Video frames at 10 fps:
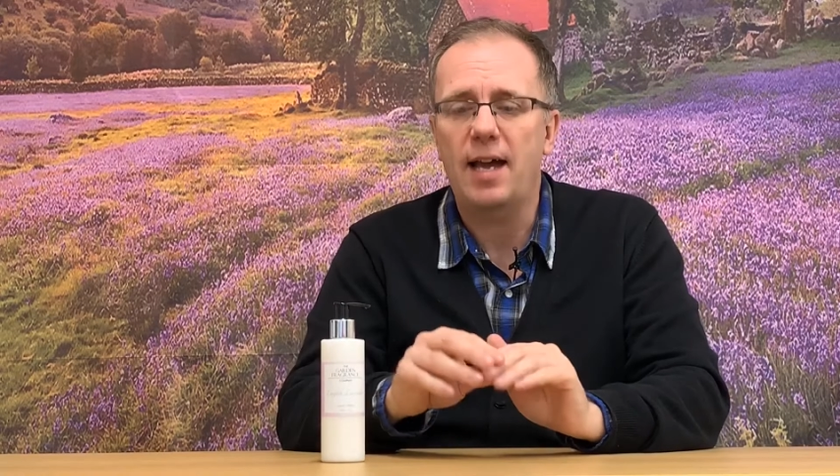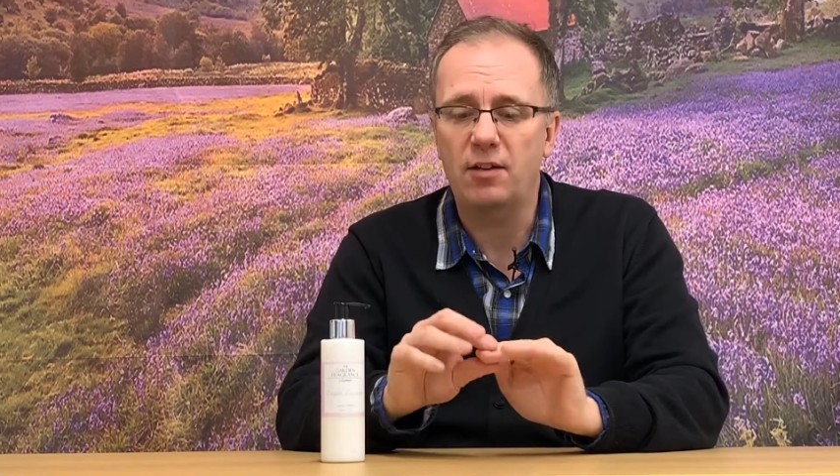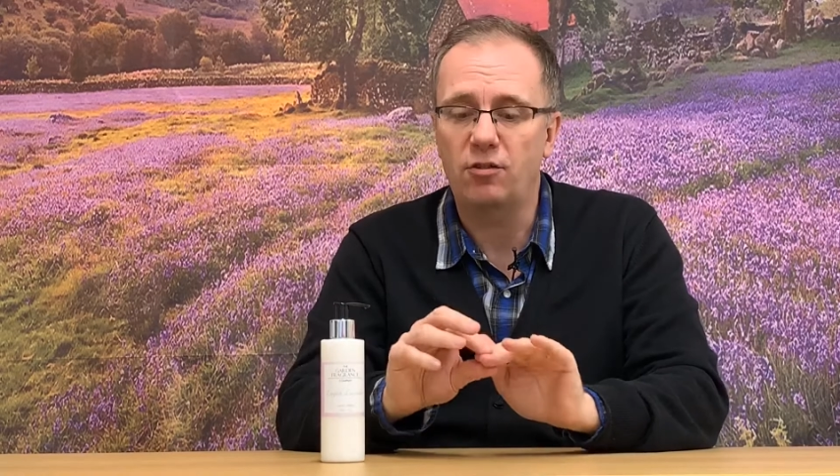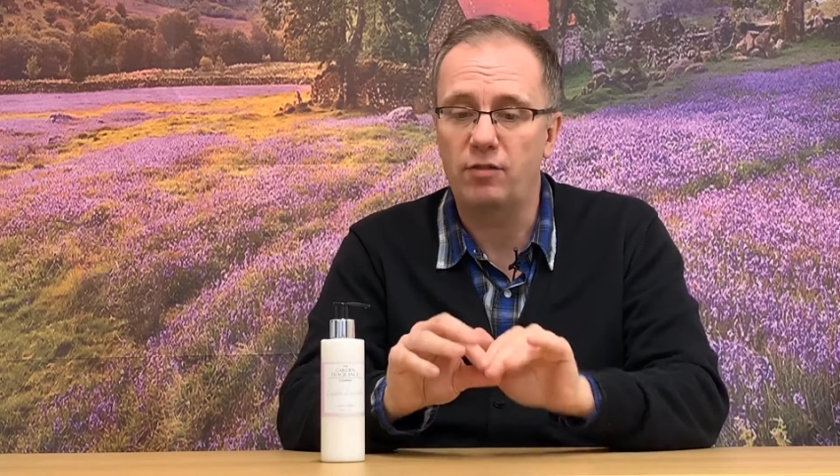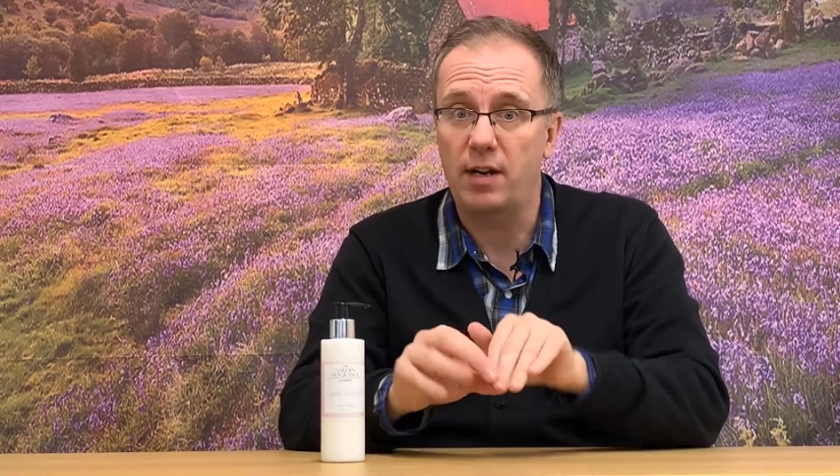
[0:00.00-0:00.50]

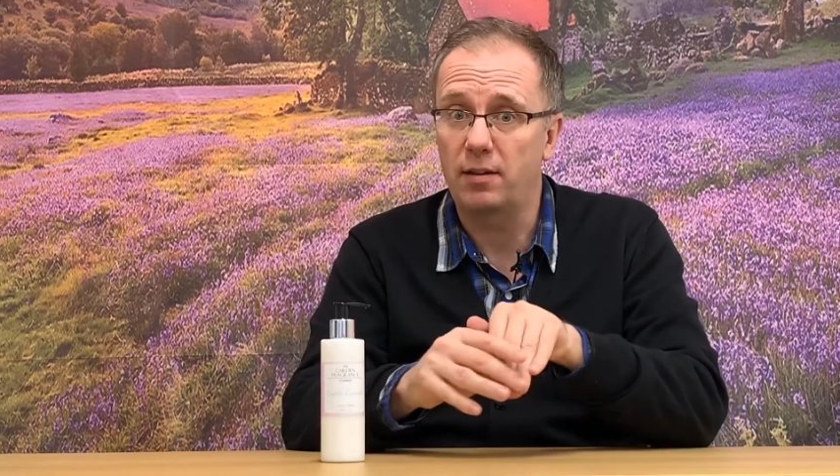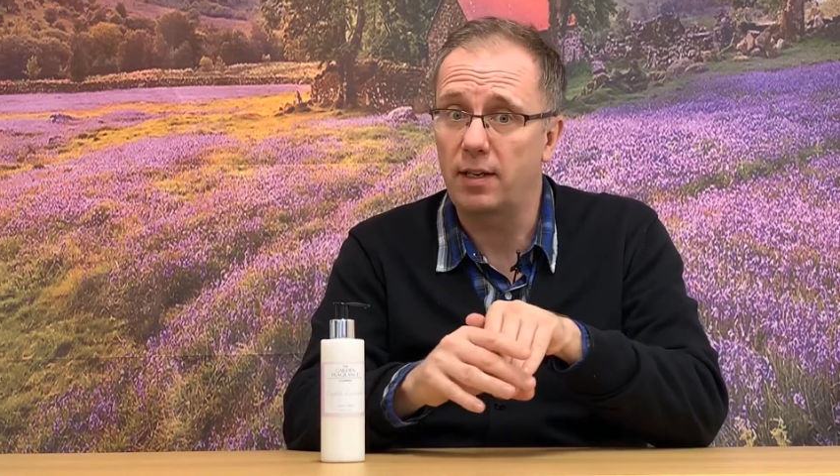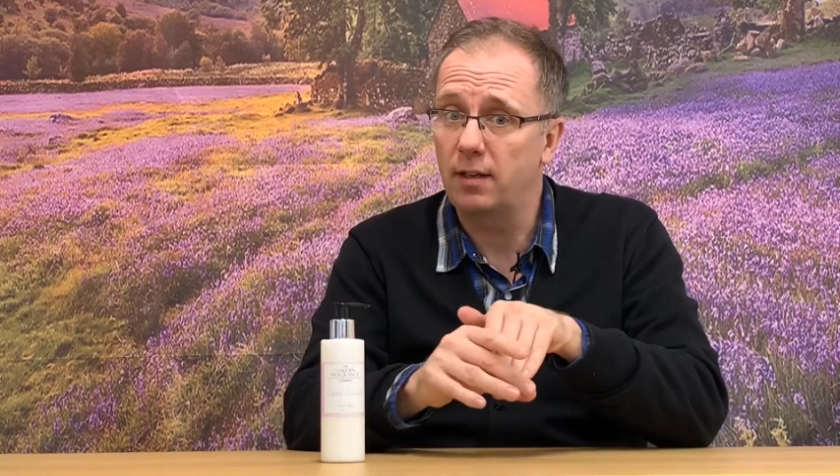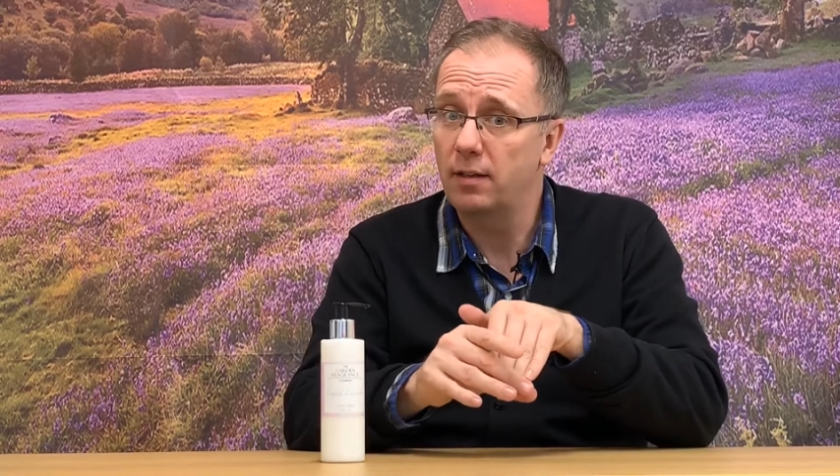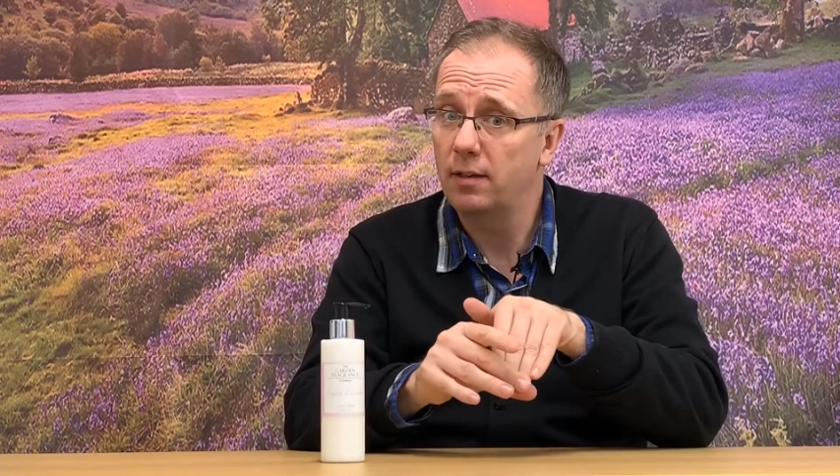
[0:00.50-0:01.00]
and
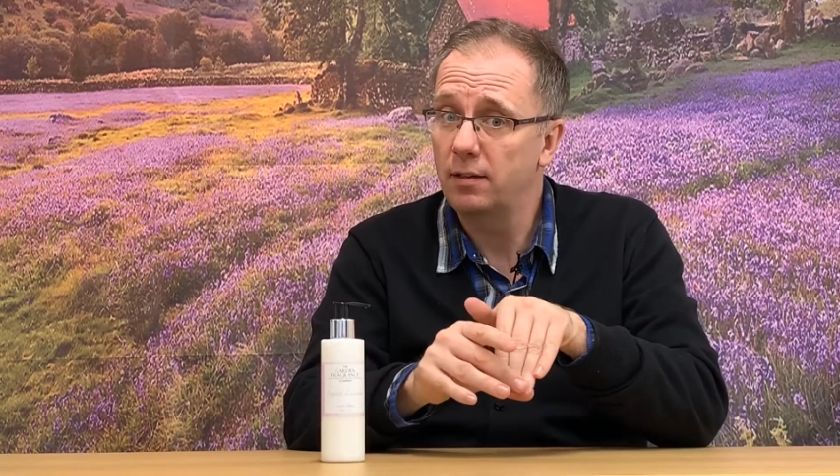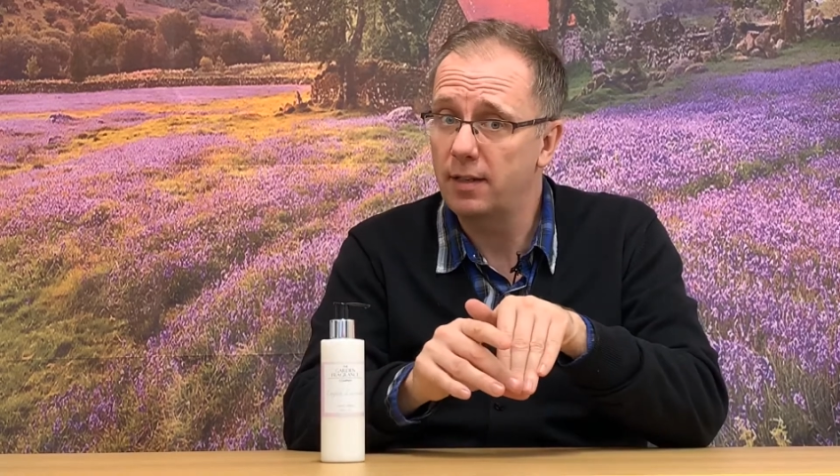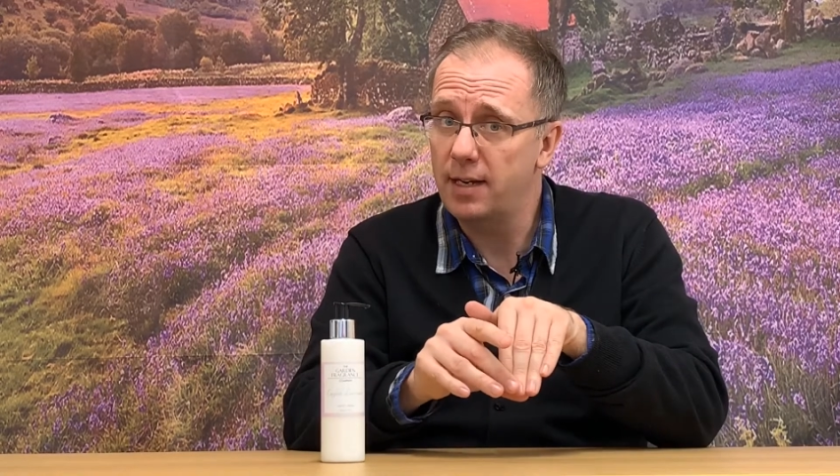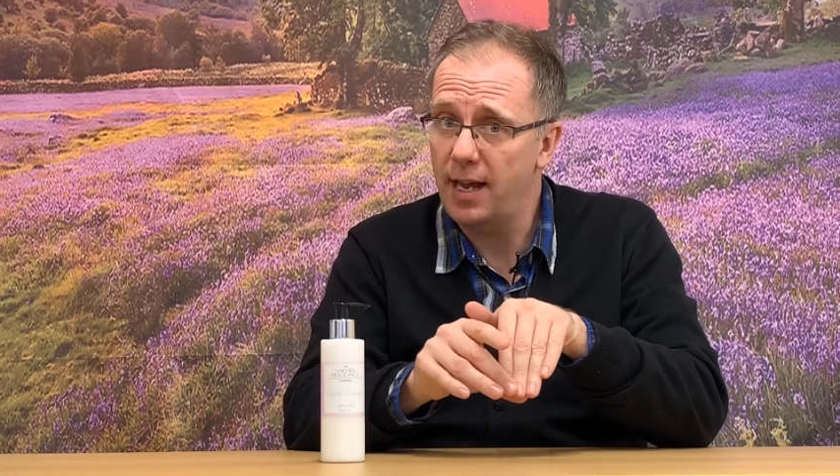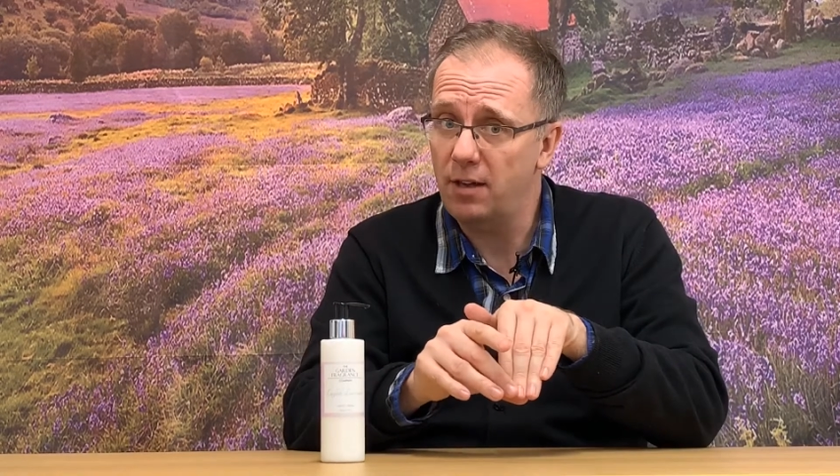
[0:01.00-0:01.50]
strengthening the
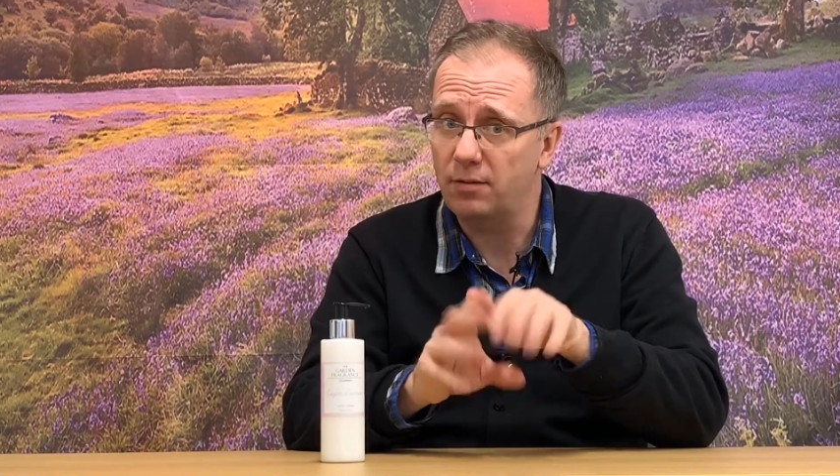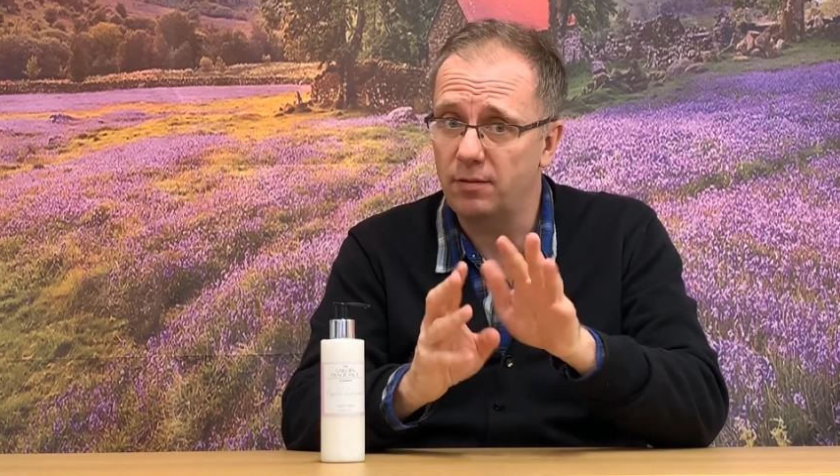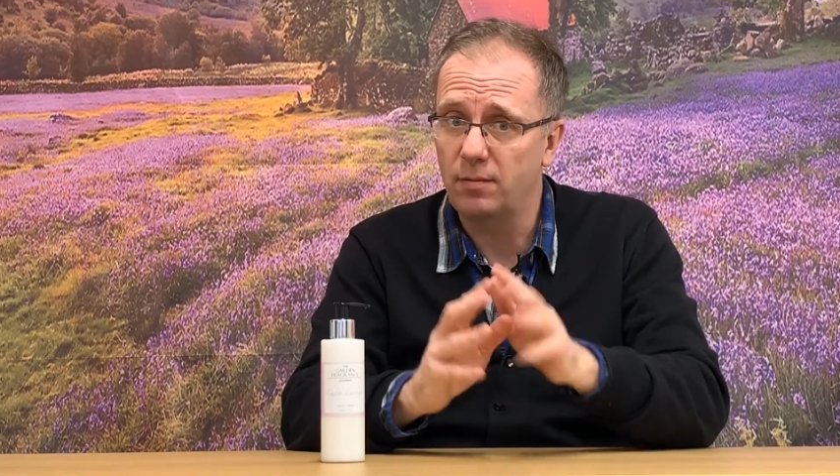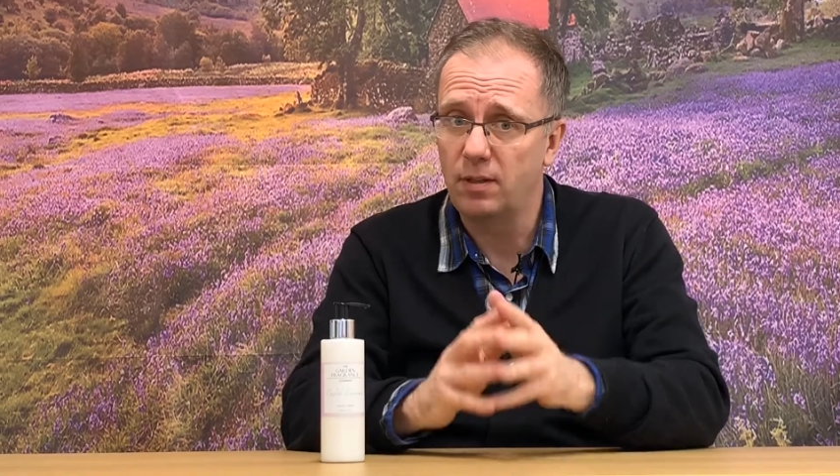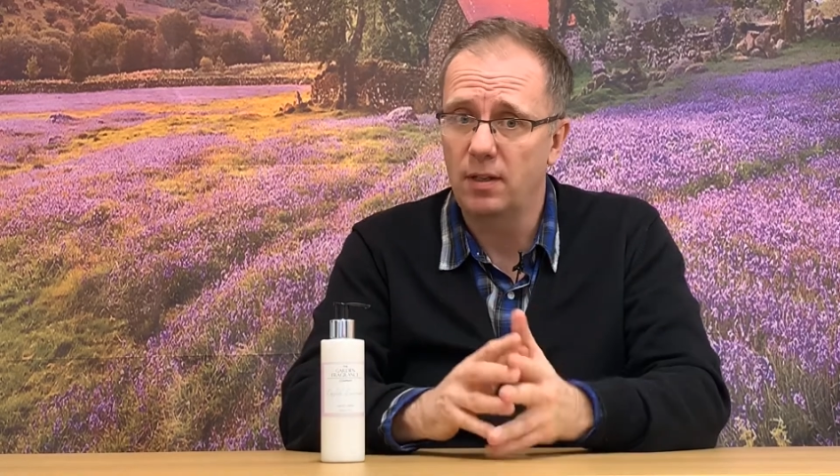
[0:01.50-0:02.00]
nails.